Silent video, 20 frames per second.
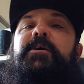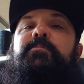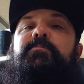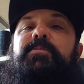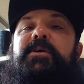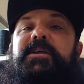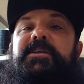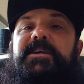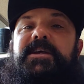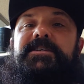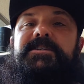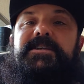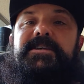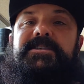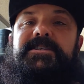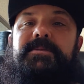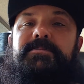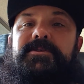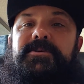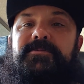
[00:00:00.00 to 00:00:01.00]
PTSD
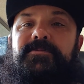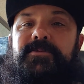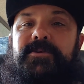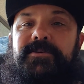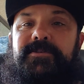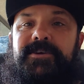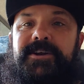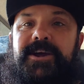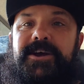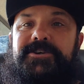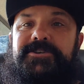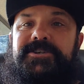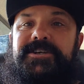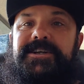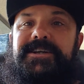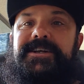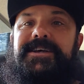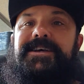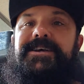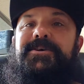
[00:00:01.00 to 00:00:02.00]
symptom
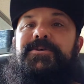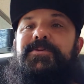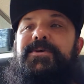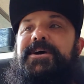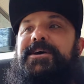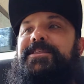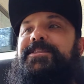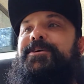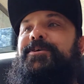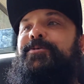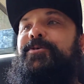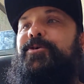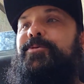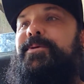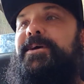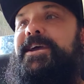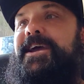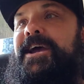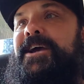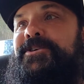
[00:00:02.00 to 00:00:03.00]
reduction with
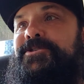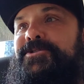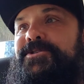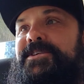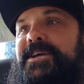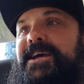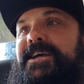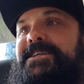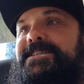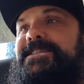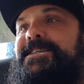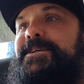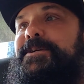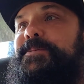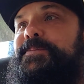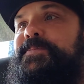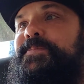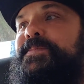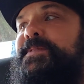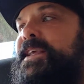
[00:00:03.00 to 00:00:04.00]
aerobic exercise.
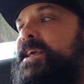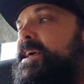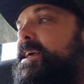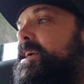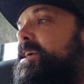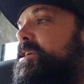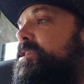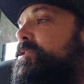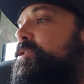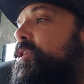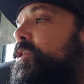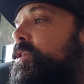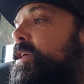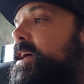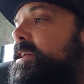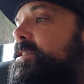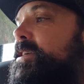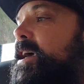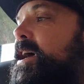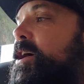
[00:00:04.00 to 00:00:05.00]
So
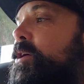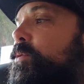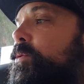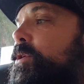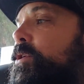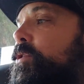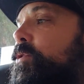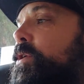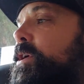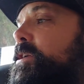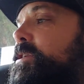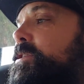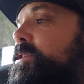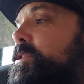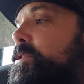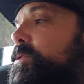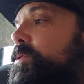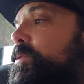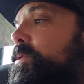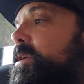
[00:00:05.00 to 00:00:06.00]
that's how we're going
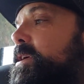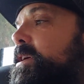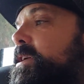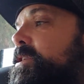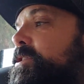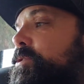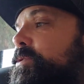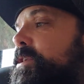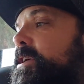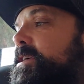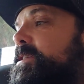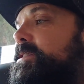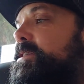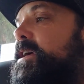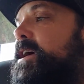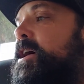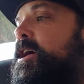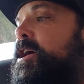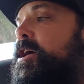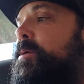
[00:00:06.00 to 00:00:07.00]
to do this.
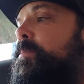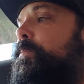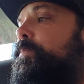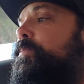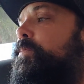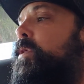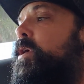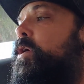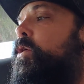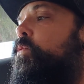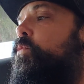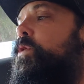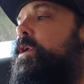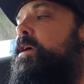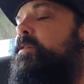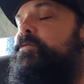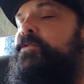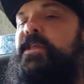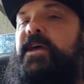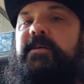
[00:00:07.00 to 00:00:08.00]

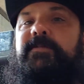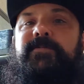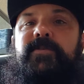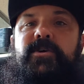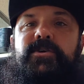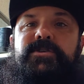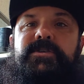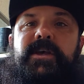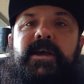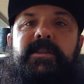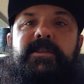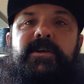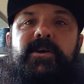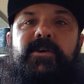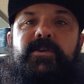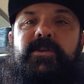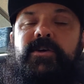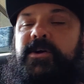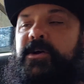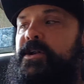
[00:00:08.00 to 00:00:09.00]
Whenever they first get
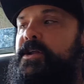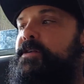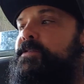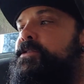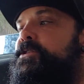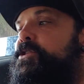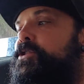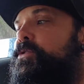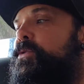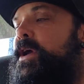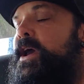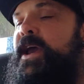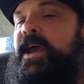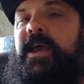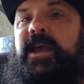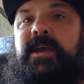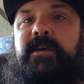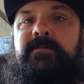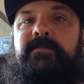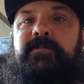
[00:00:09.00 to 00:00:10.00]
there, they're going to do
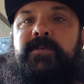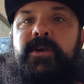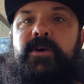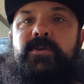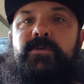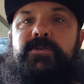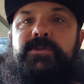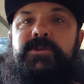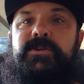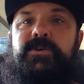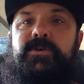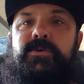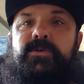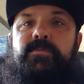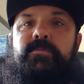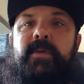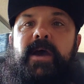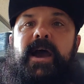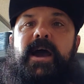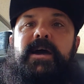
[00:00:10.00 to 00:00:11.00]
a VO2
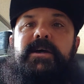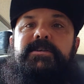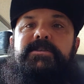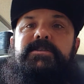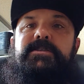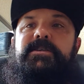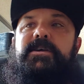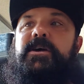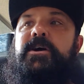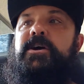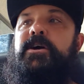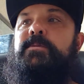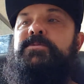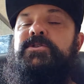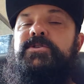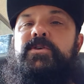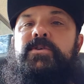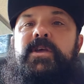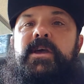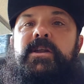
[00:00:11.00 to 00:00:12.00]
max,
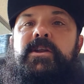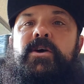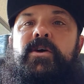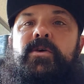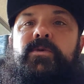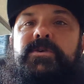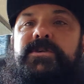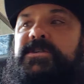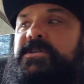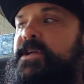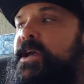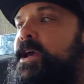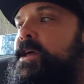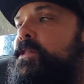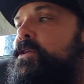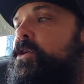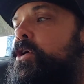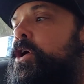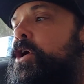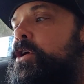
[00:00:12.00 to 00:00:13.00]
so they know to stay in
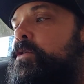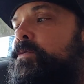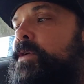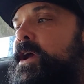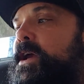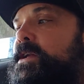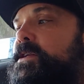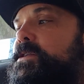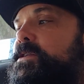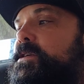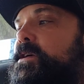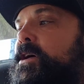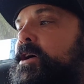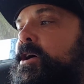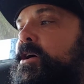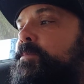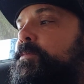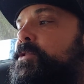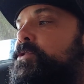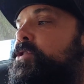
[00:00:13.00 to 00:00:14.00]
their heart rate,
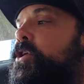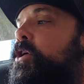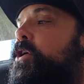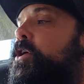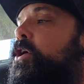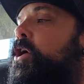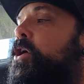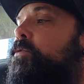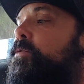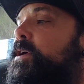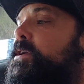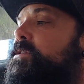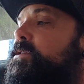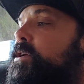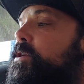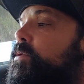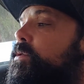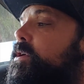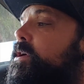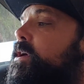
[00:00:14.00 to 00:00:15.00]
their target heart rate
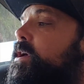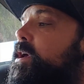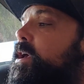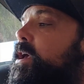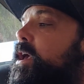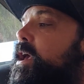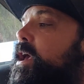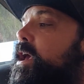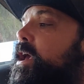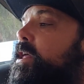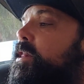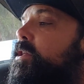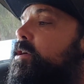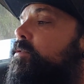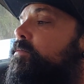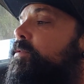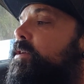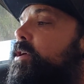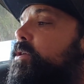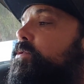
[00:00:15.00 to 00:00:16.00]
zone. In their
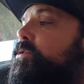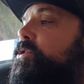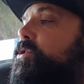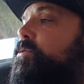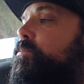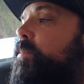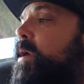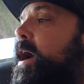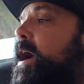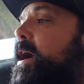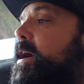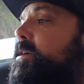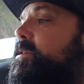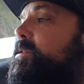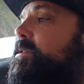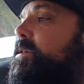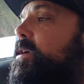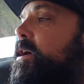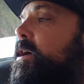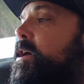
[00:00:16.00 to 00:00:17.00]
VO2
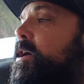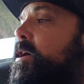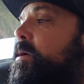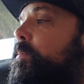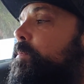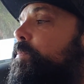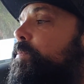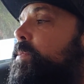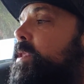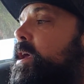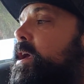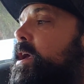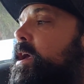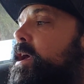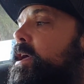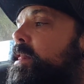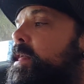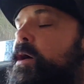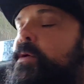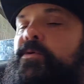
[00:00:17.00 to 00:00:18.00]
max,
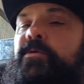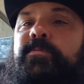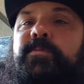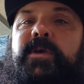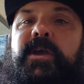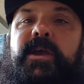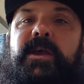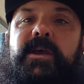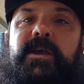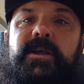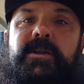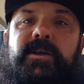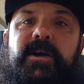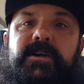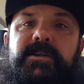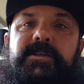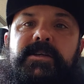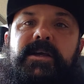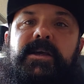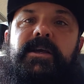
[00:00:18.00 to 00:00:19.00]
that would be
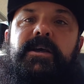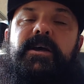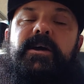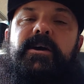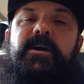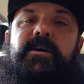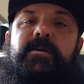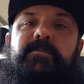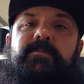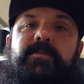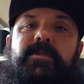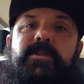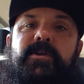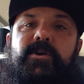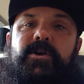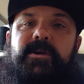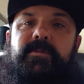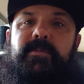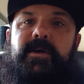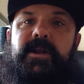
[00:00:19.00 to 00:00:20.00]
conducting
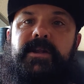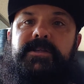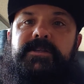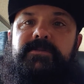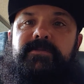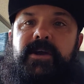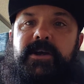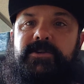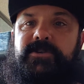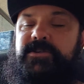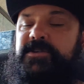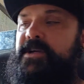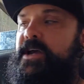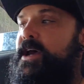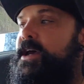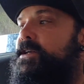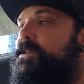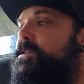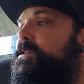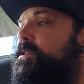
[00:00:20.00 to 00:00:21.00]
30 minutes of
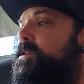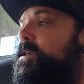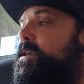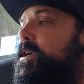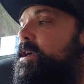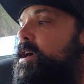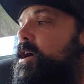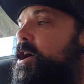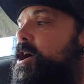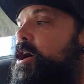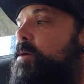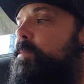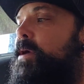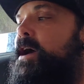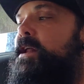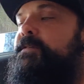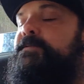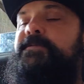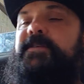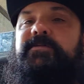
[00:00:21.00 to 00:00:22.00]
exercise
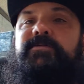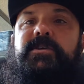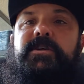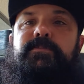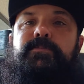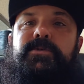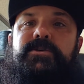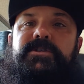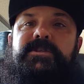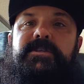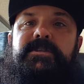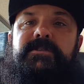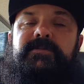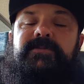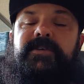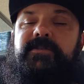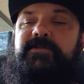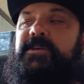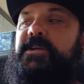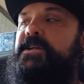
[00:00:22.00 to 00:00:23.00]
at a 50 to
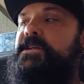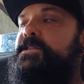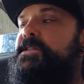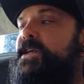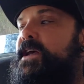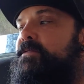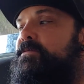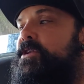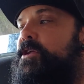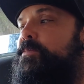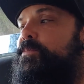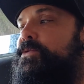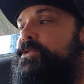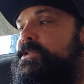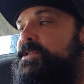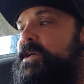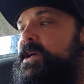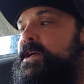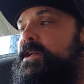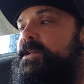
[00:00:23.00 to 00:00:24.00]

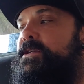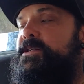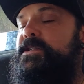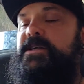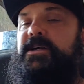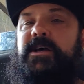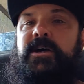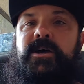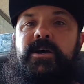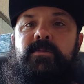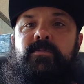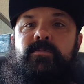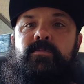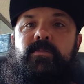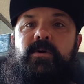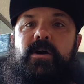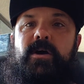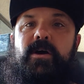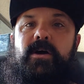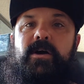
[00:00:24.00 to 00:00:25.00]

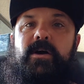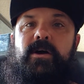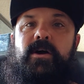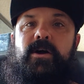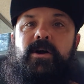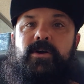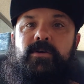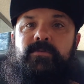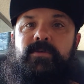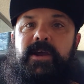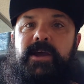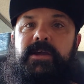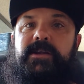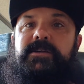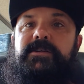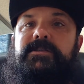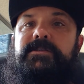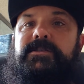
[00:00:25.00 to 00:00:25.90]
70% heart rate.